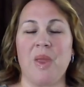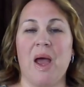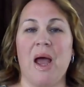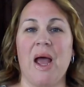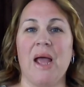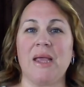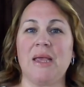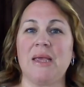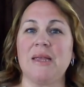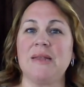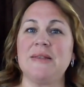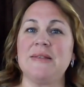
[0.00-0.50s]

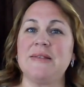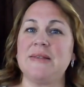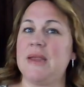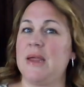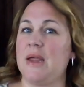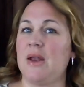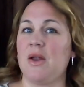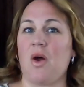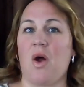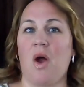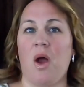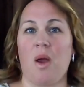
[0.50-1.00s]
I can
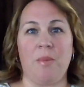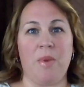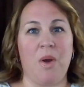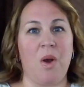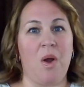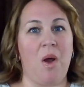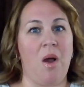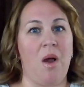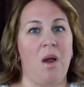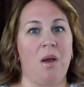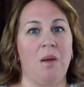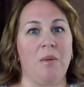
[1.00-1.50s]
stand arm in
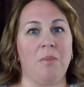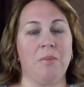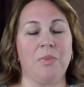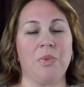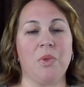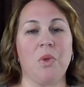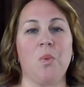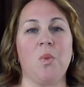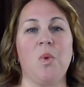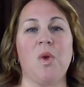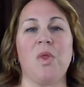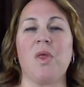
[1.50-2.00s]
arm
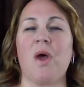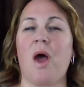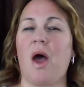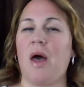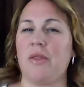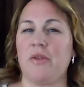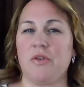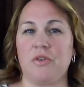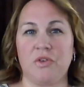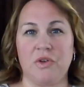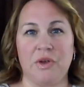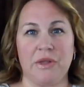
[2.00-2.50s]
with
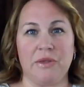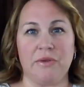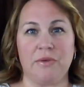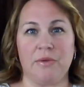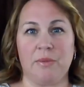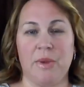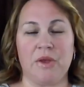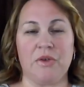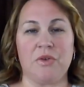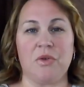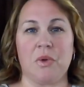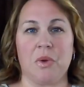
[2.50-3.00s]
other
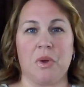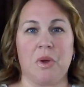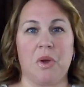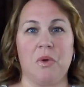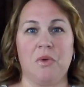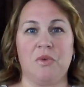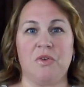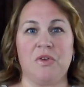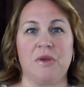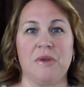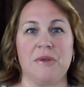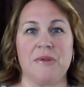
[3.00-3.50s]
transformational
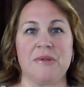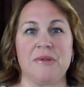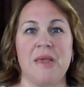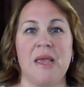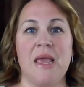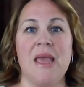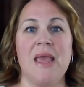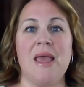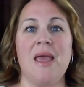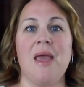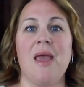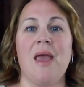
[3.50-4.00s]
coaches
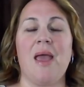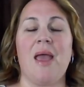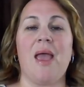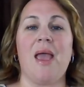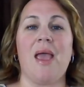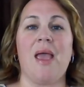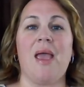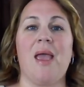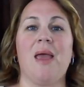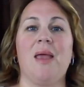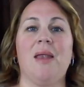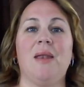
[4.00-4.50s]

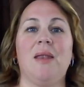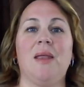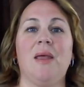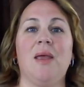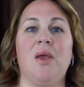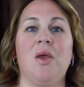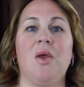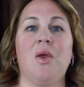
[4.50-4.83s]
and